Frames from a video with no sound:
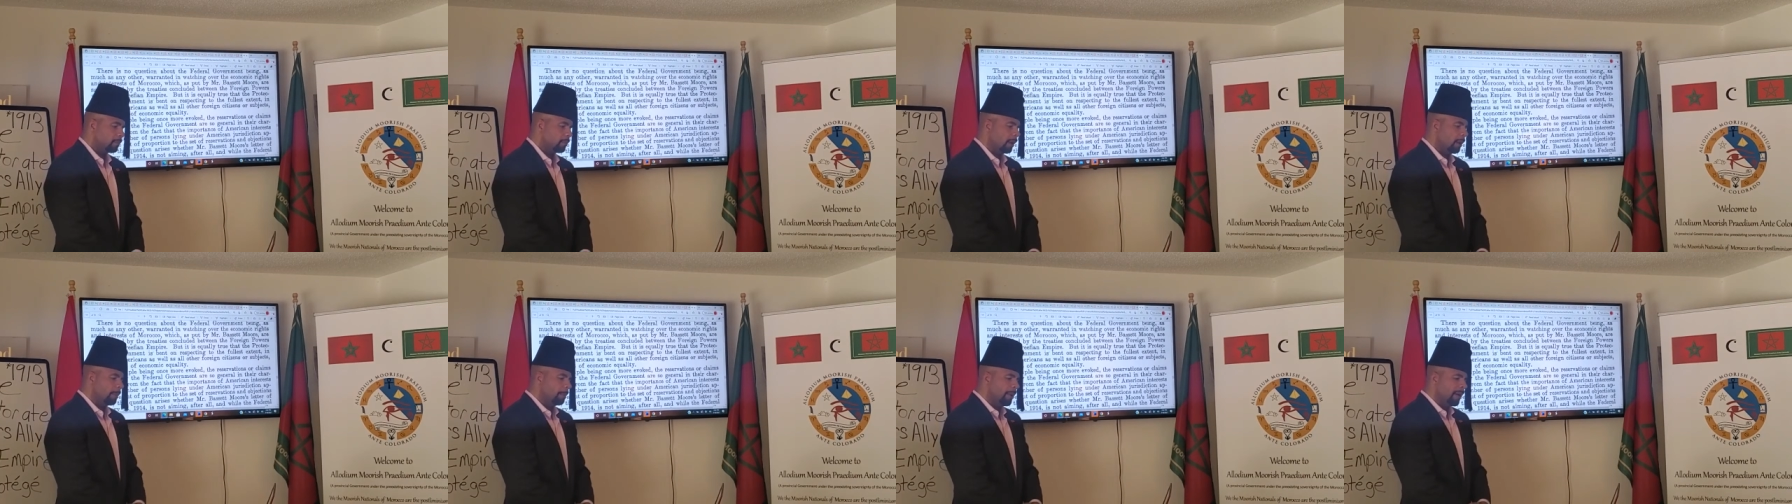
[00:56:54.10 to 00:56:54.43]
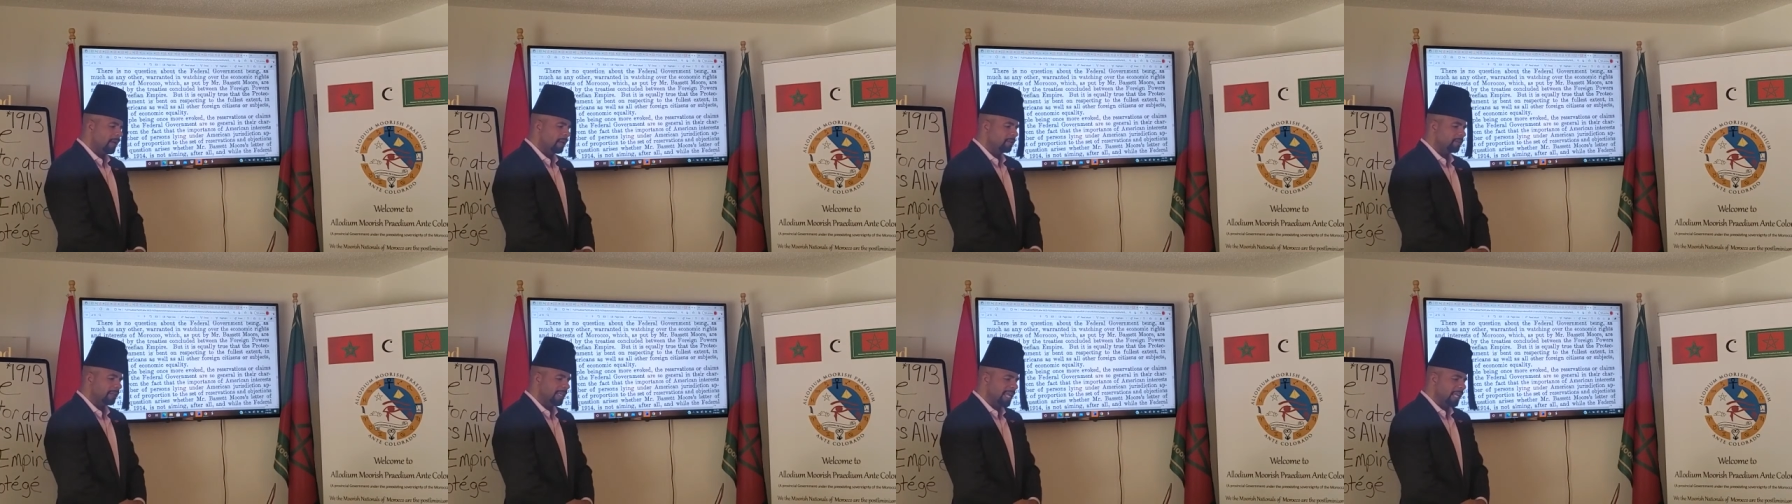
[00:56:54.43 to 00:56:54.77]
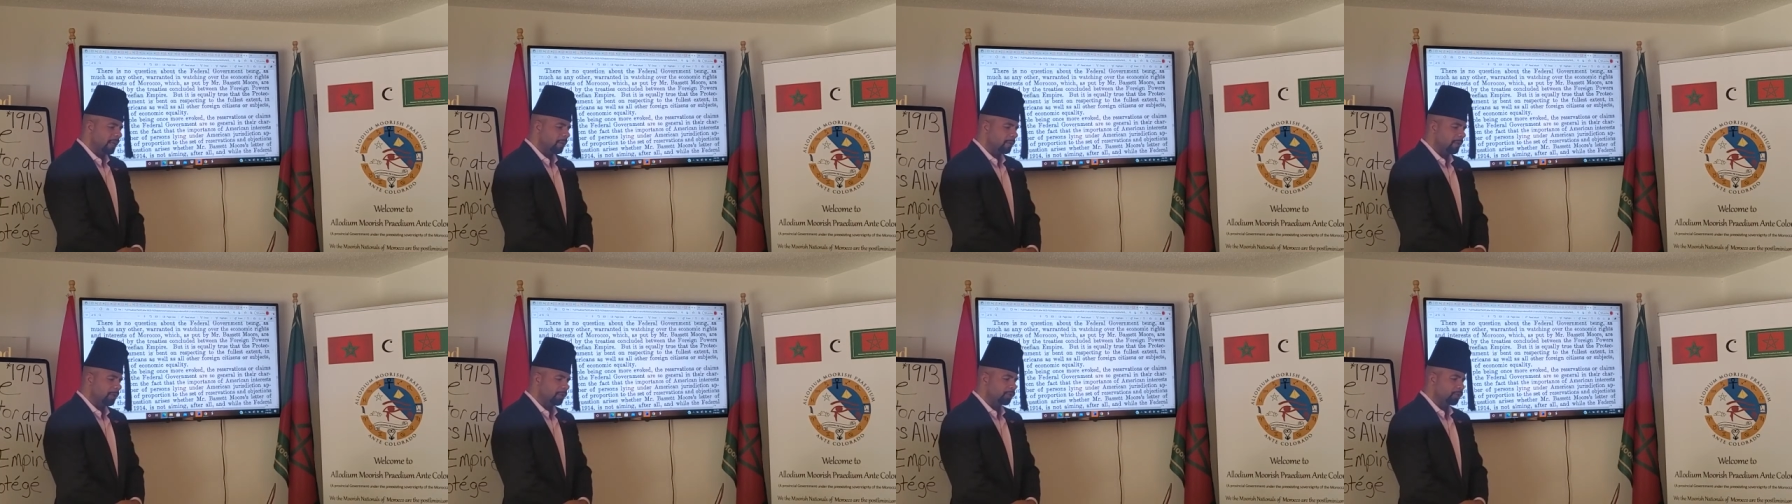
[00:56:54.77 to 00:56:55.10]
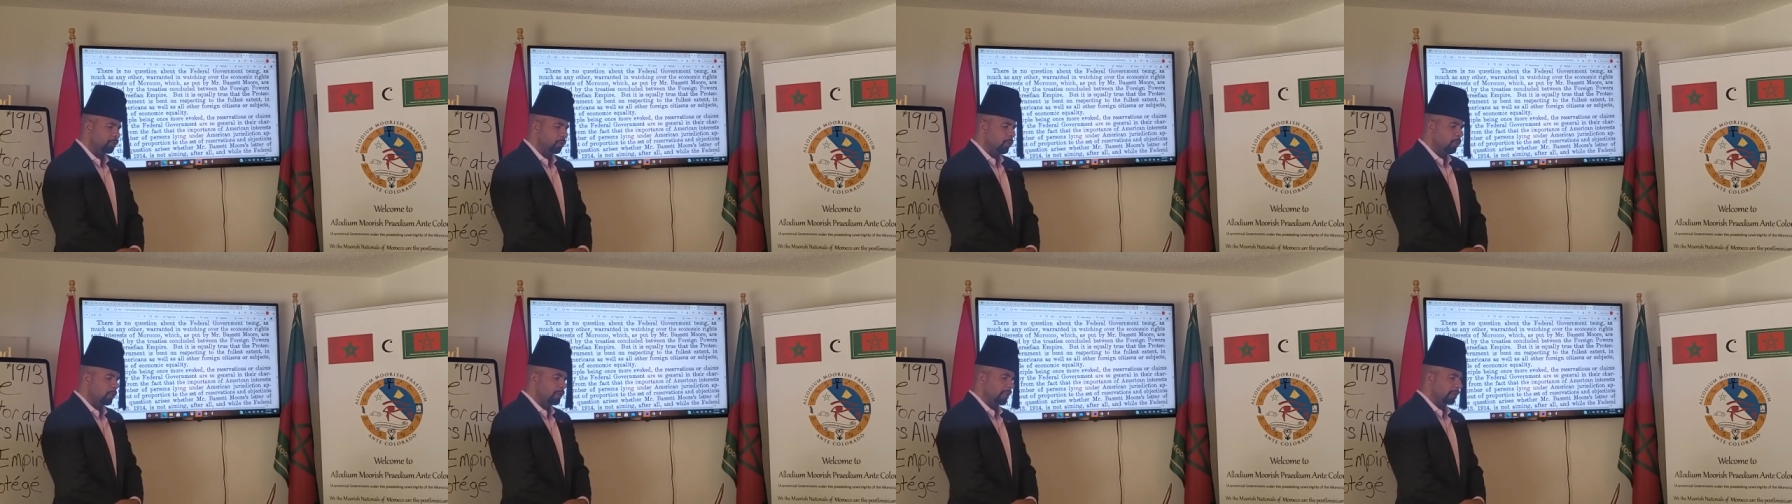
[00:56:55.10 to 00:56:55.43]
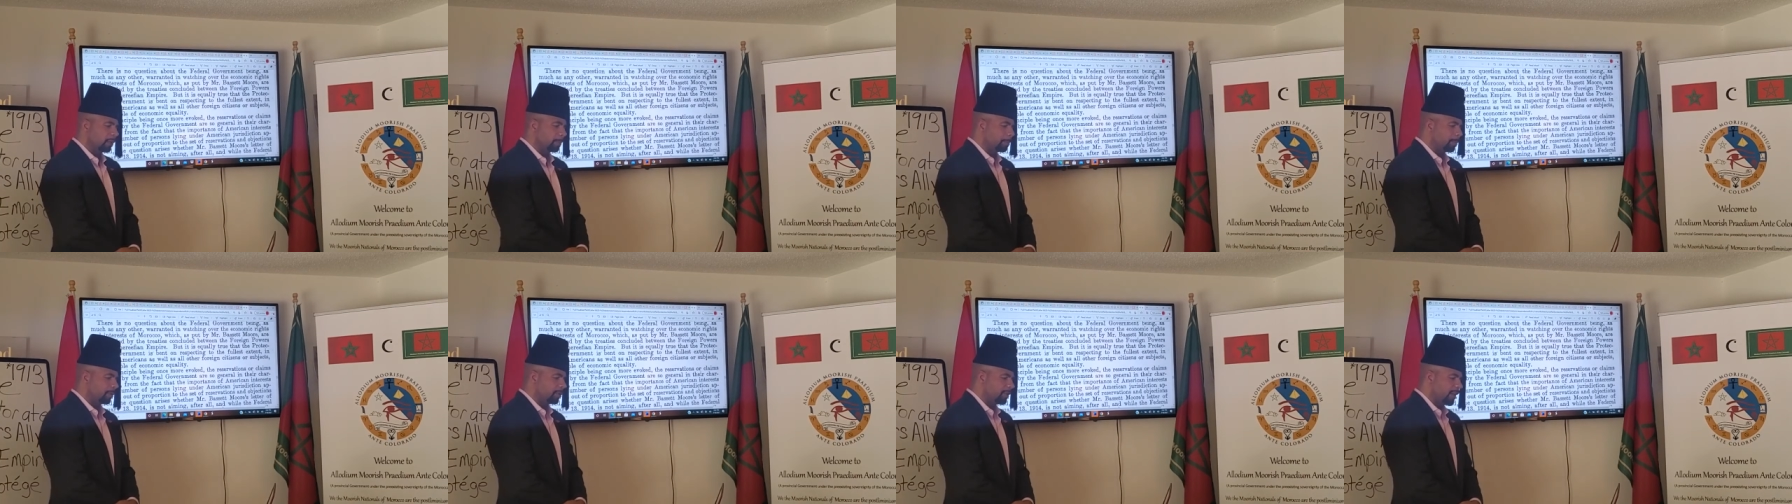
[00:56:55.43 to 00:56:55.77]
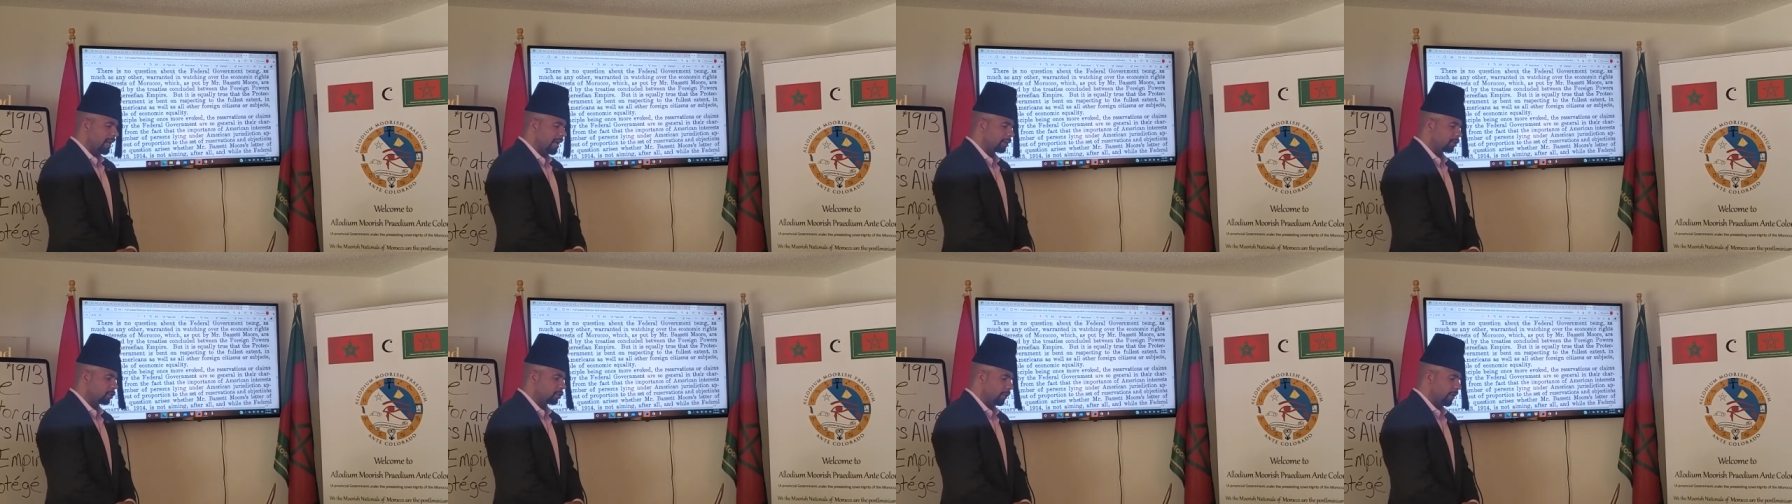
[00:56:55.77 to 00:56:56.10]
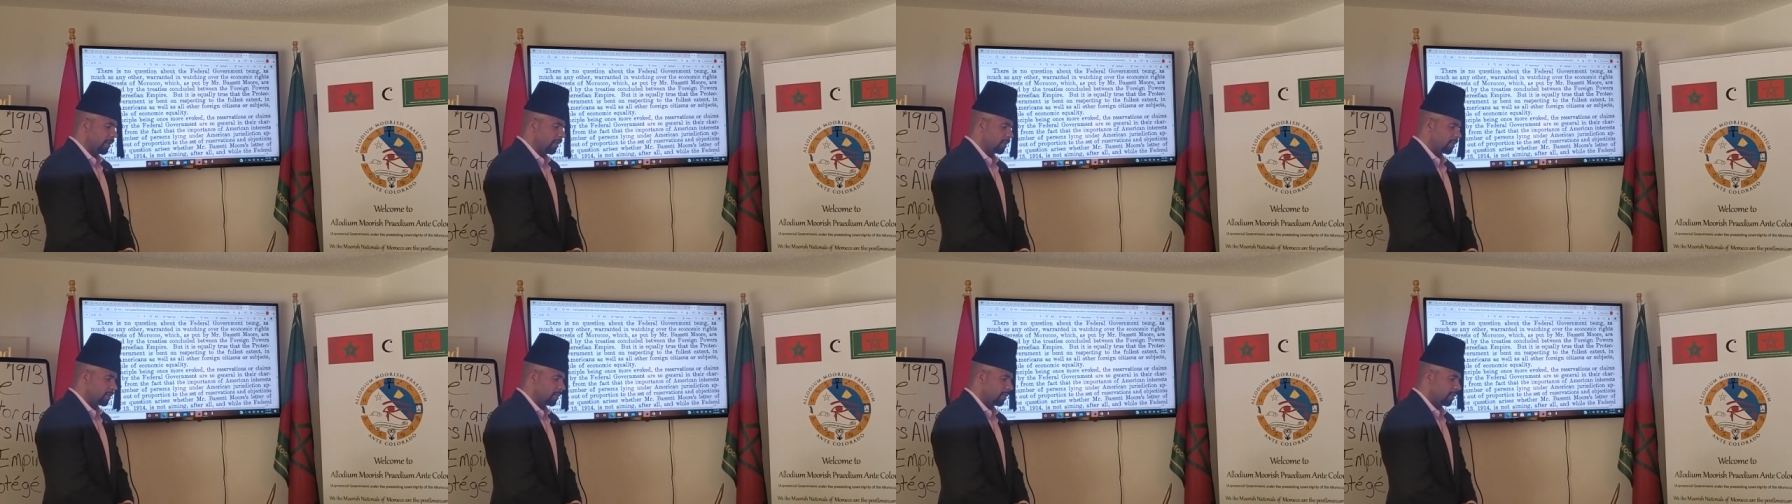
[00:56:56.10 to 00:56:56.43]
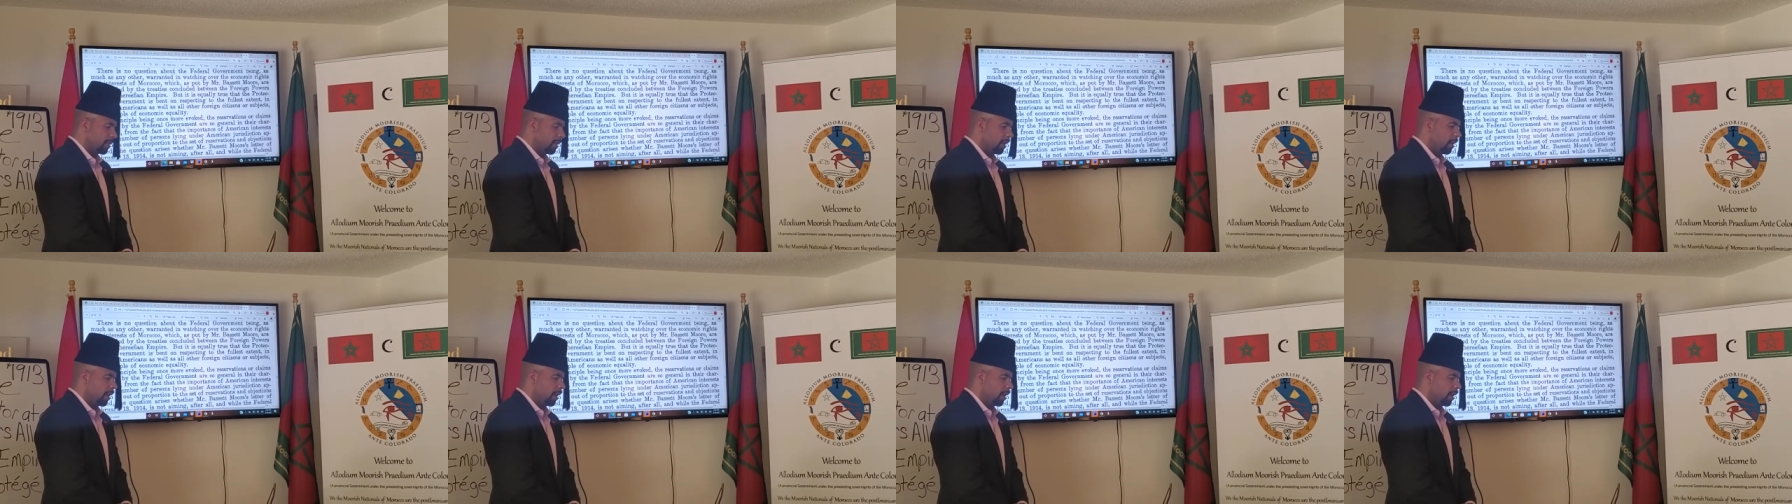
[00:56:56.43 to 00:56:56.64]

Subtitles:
But it's equally true that the Protectorate